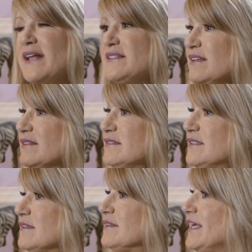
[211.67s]
that
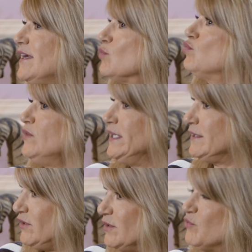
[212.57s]
sounds like a
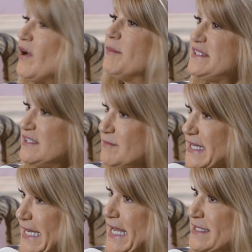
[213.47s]
really good premise to
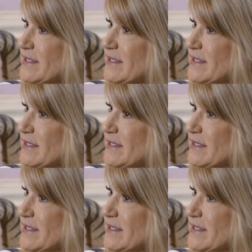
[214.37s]
me as